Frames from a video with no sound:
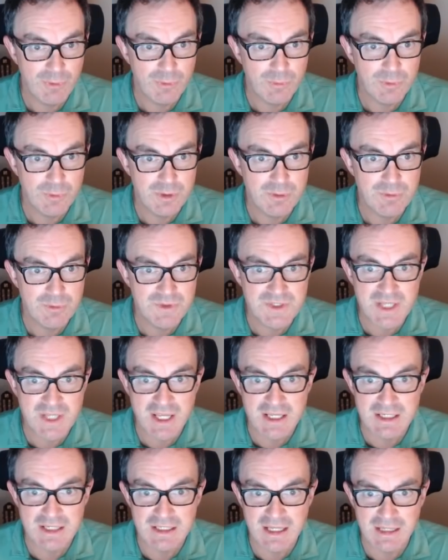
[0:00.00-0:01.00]
thought you'd
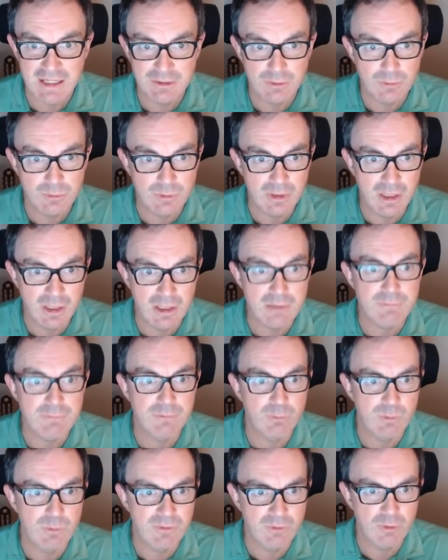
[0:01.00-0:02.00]
say in adult
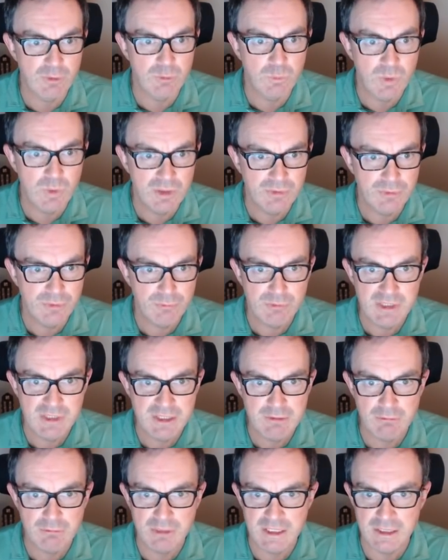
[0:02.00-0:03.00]
life. We've got a
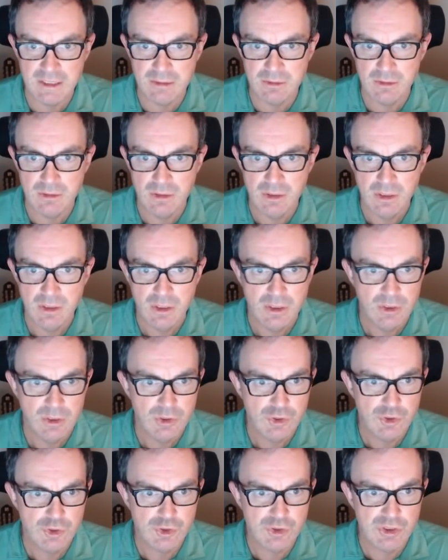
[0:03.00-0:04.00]
1-3 green
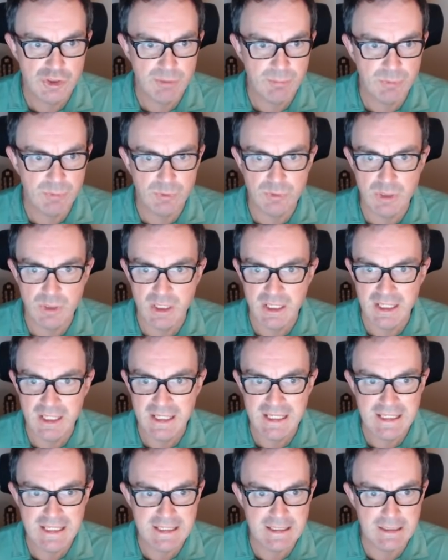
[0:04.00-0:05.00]
triple
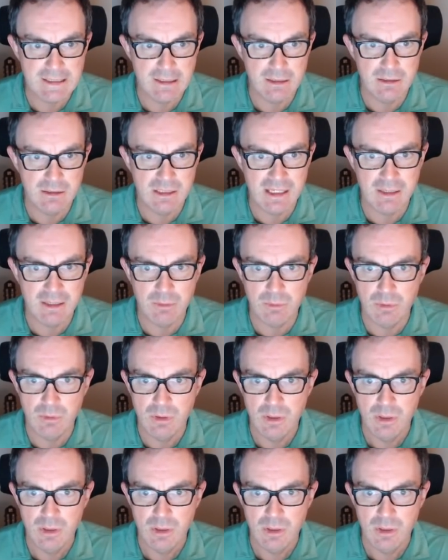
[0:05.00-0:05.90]
here. Now,